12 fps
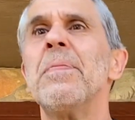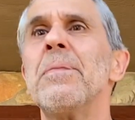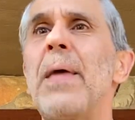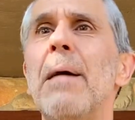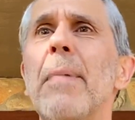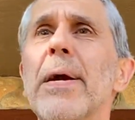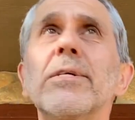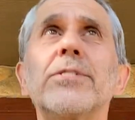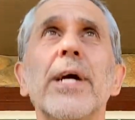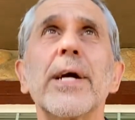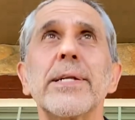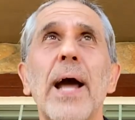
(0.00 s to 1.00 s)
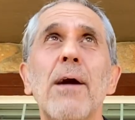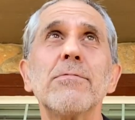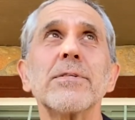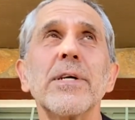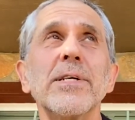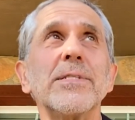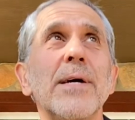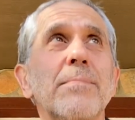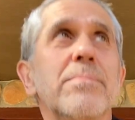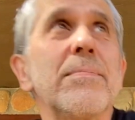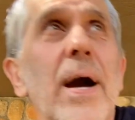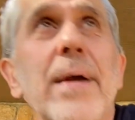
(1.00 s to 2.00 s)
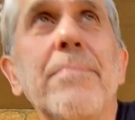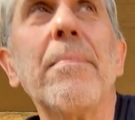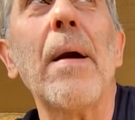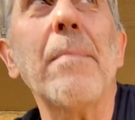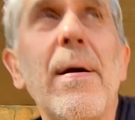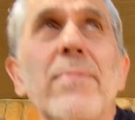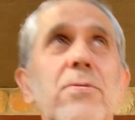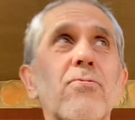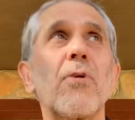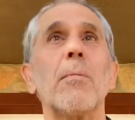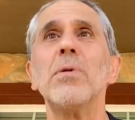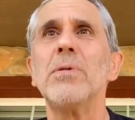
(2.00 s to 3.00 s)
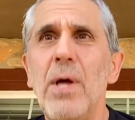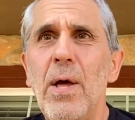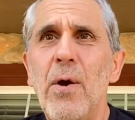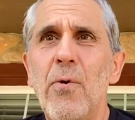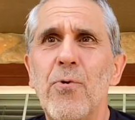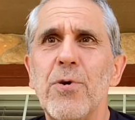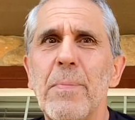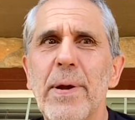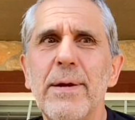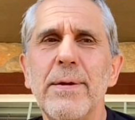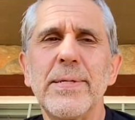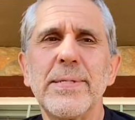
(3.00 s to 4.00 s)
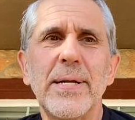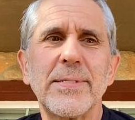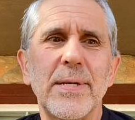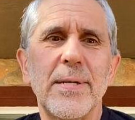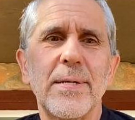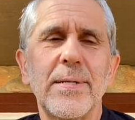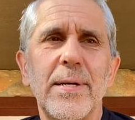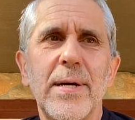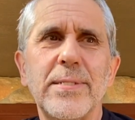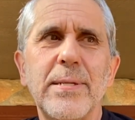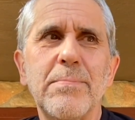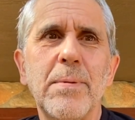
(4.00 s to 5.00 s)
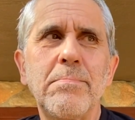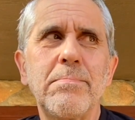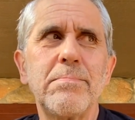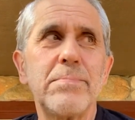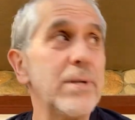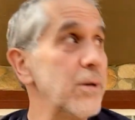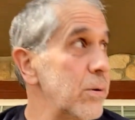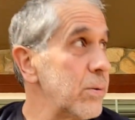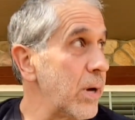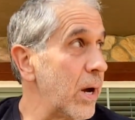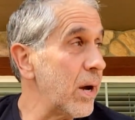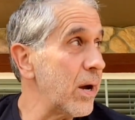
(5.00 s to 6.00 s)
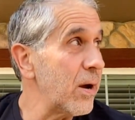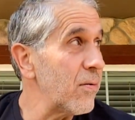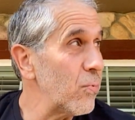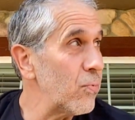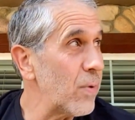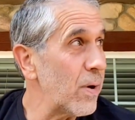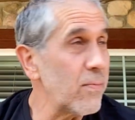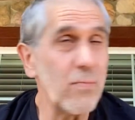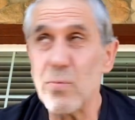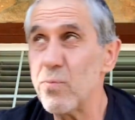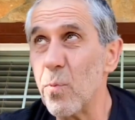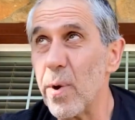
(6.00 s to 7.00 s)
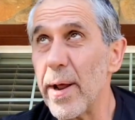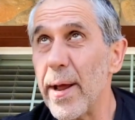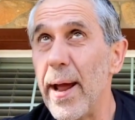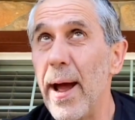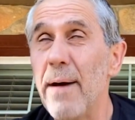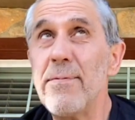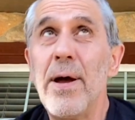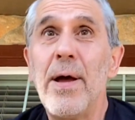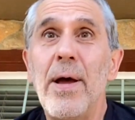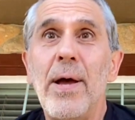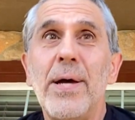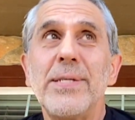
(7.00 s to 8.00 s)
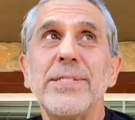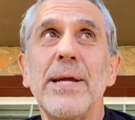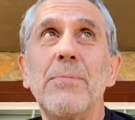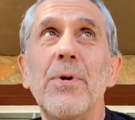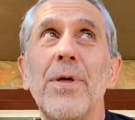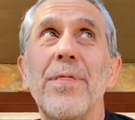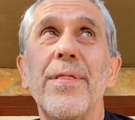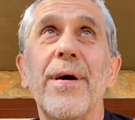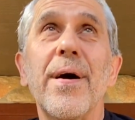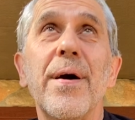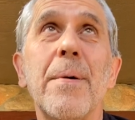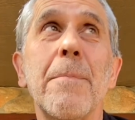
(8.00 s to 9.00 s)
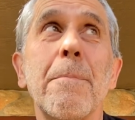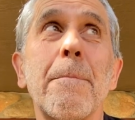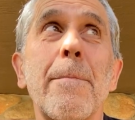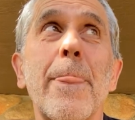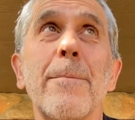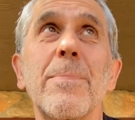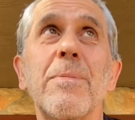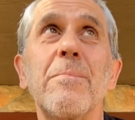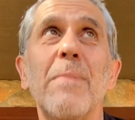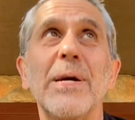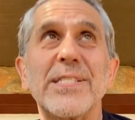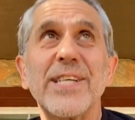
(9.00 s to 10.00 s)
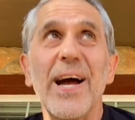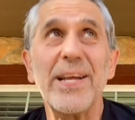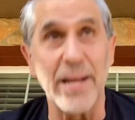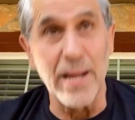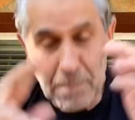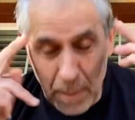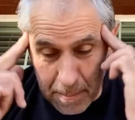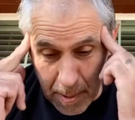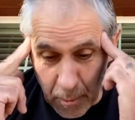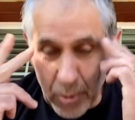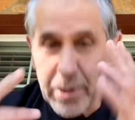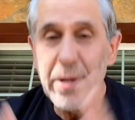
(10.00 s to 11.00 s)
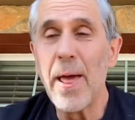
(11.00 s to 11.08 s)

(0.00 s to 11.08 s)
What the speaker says: Have my ears checked out because I'm having trouble with my hearing. That's a symptom, of what I have. Same with my sight and my memory.